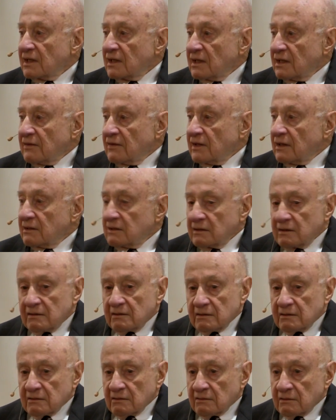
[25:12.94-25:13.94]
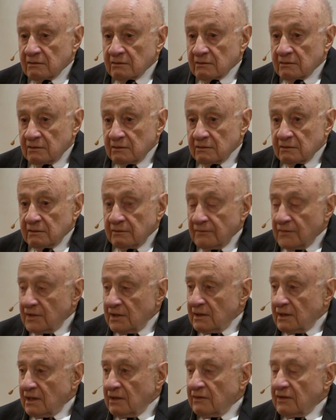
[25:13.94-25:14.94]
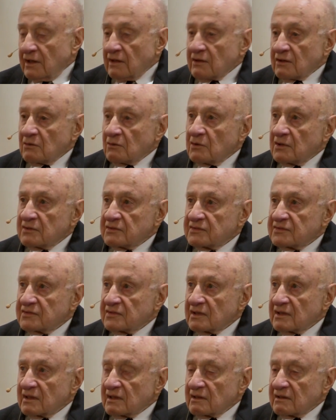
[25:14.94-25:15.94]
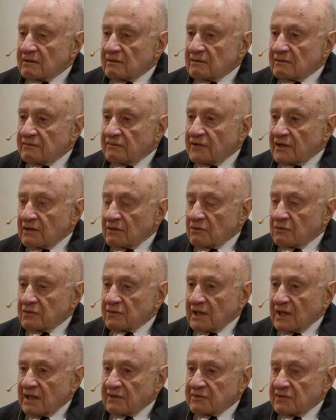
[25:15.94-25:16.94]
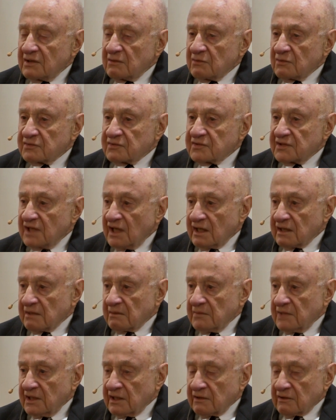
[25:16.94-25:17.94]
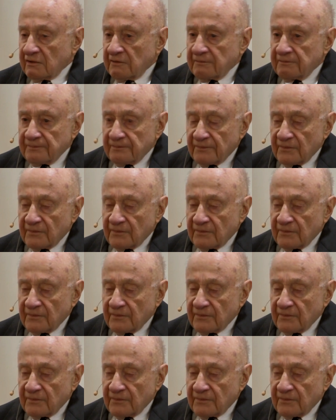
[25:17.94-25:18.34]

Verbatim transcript: And the, oh, you do. And the other was a fellow whose last name was Tonnemaker.